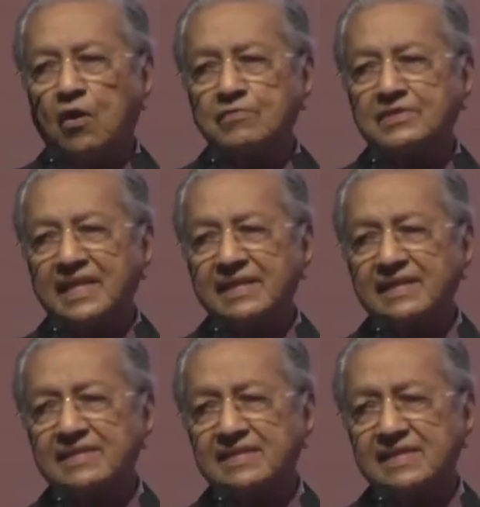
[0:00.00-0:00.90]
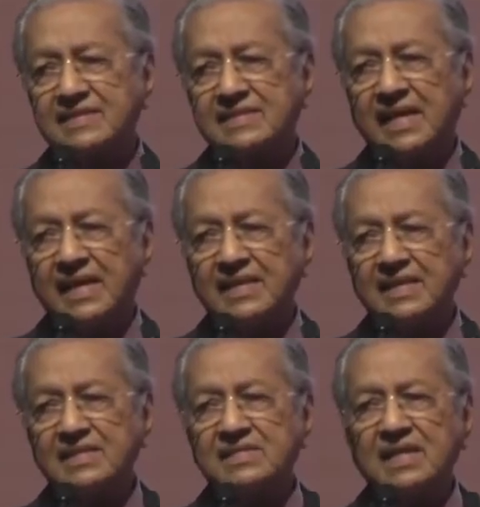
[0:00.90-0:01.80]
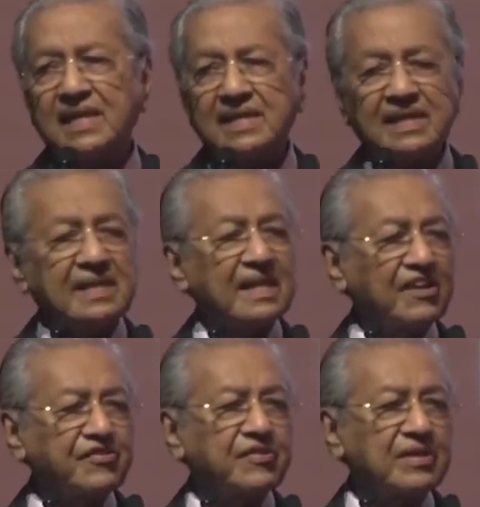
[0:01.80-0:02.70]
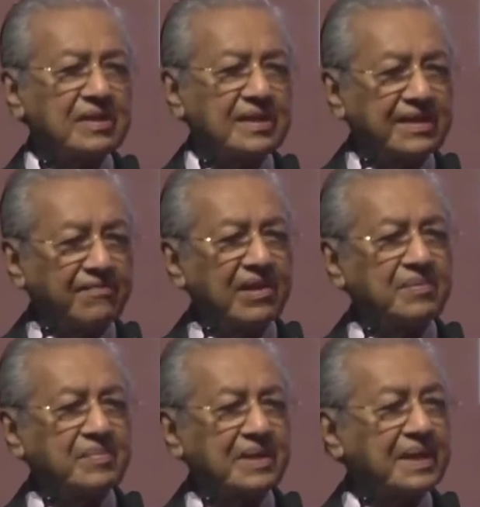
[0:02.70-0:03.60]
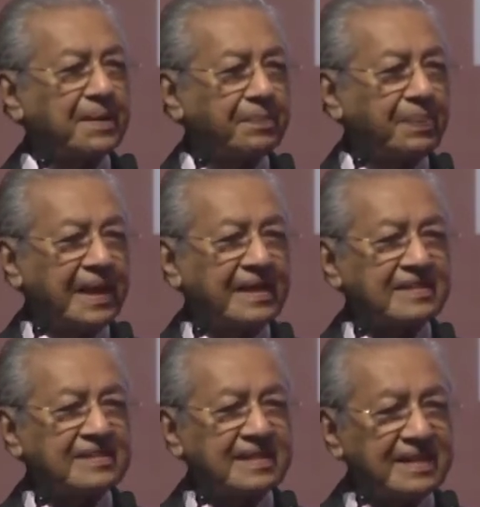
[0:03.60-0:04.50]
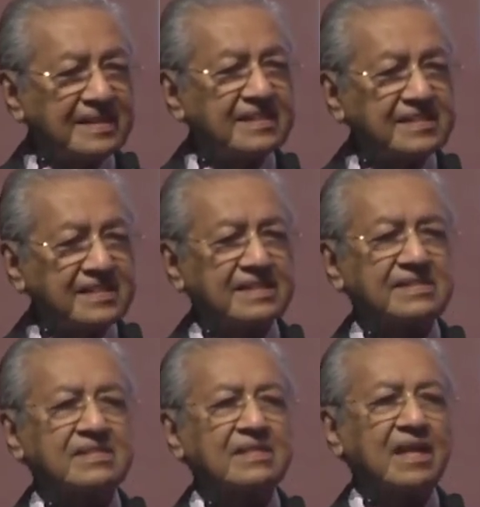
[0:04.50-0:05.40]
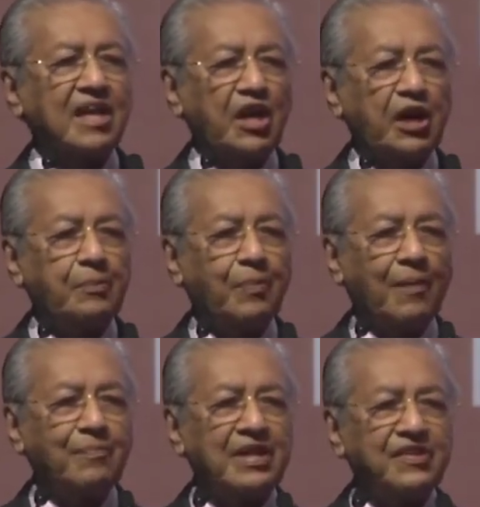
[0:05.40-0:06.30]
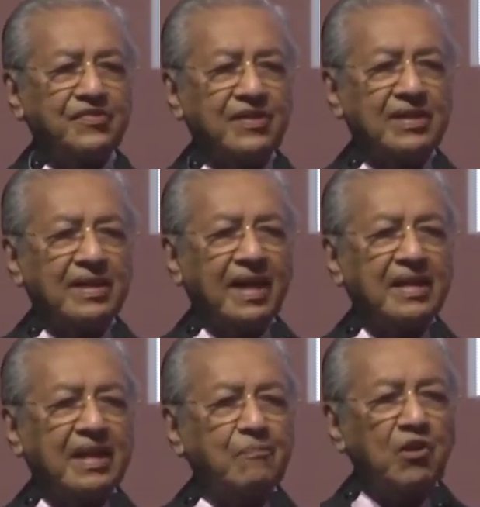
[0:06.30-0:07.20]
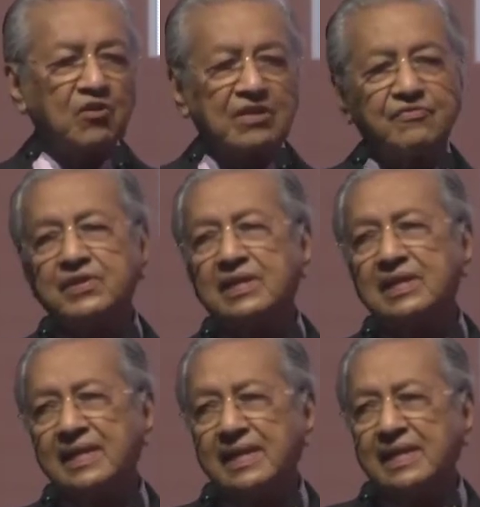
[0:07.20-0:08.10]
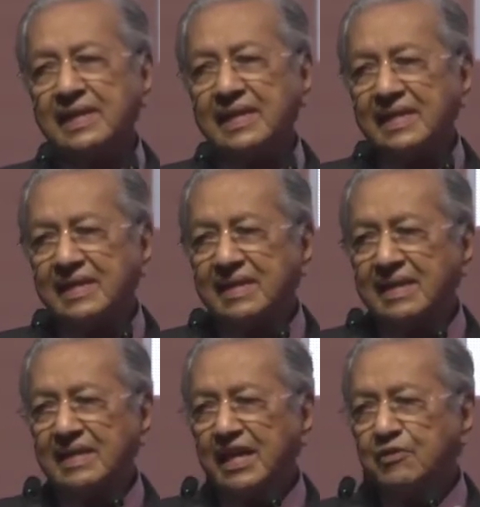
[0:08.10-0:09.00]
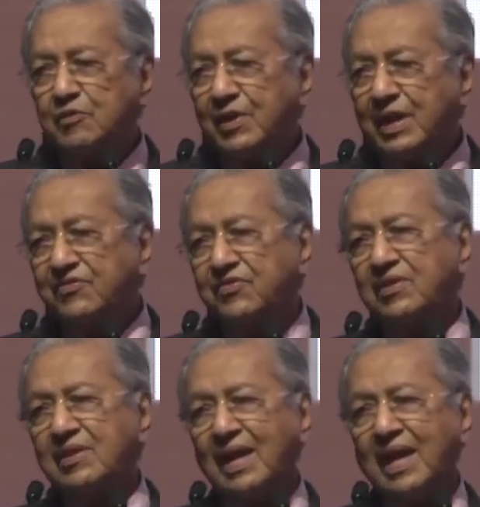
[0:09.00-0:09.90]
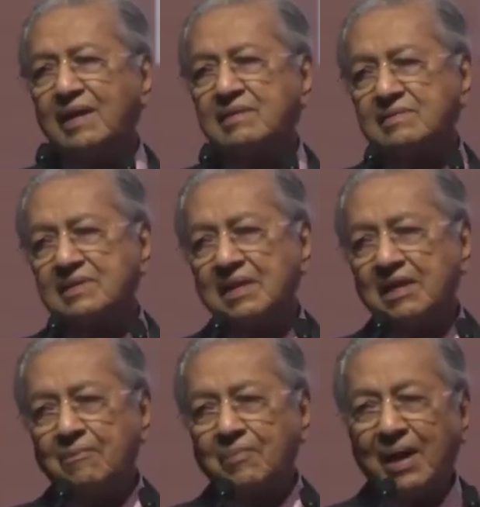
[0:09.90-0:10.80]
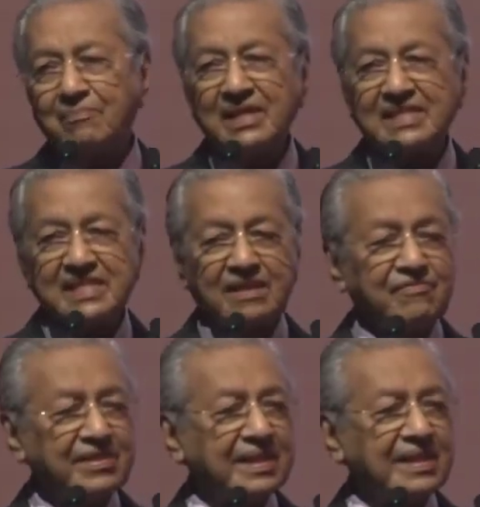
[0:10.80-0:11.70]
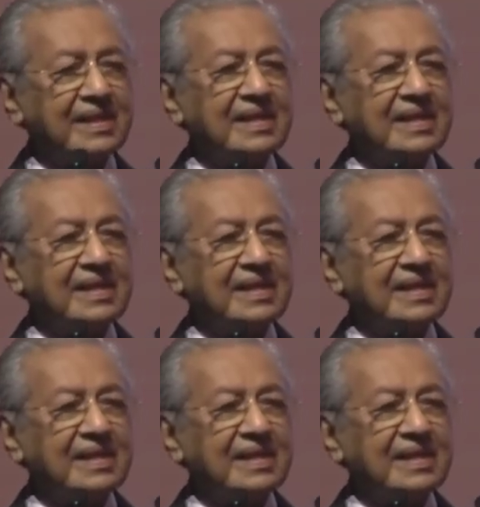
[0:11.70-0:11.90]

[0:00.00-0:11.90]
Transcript: of statistics is in national development. Statistics and population and demography, education, health, public safety,